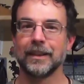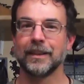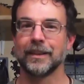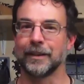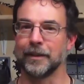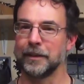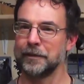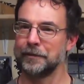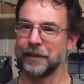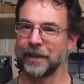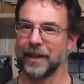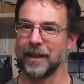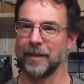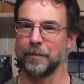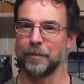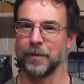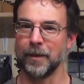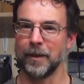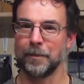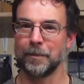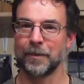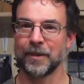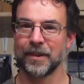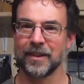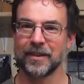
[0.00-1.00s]
Don't forget
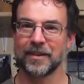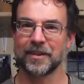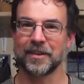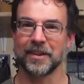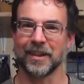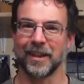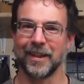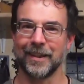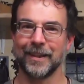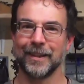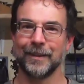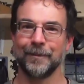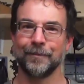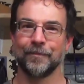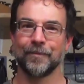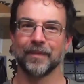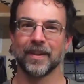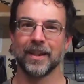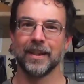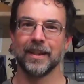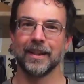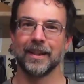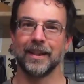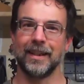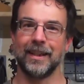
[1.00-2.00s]
Bob with his Snyder.
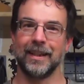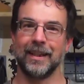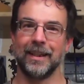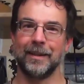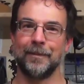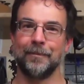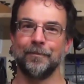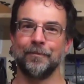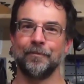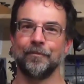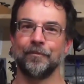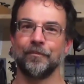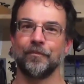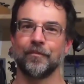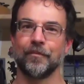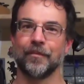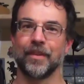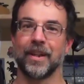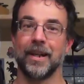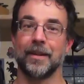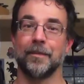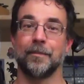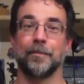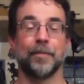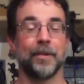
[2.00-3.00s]

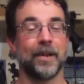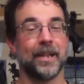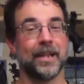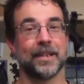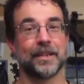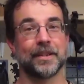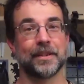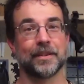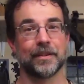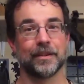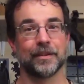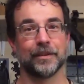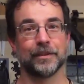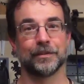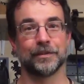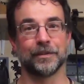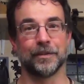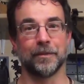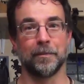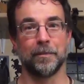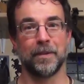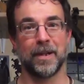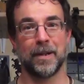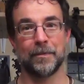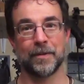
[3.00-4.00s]
We had Brett
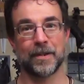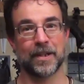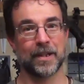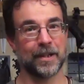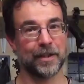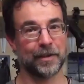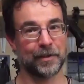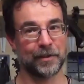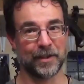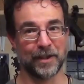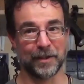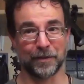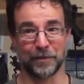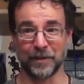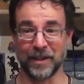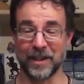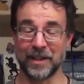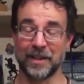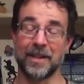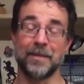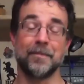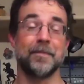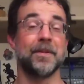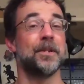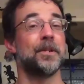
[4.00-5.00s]
from Paper Cartridge, who's
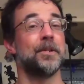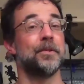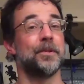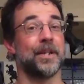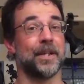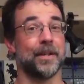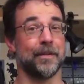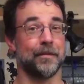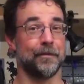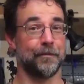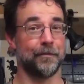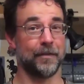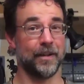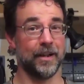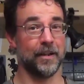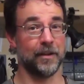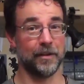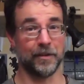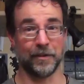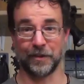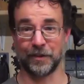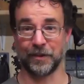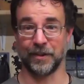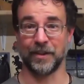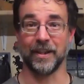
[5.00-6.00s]
actually been doing it far
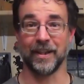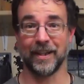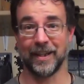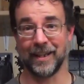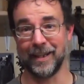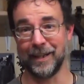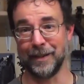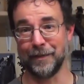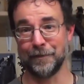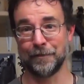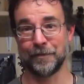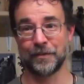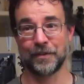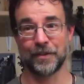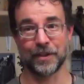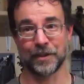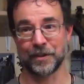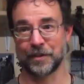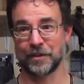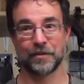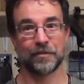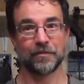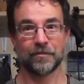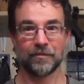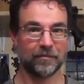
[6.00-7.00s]
longer than I have,
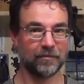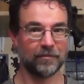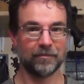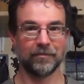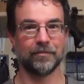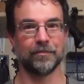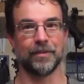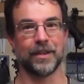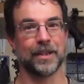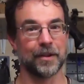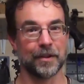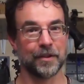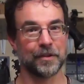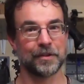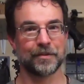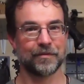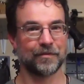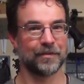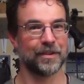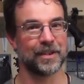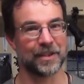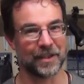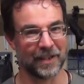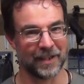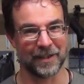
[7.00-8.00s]
just because,
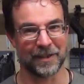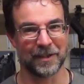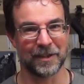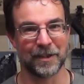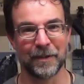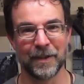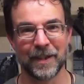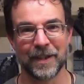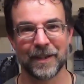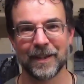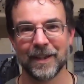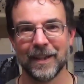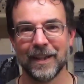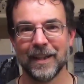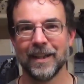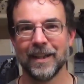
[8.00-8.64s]
decided to do it.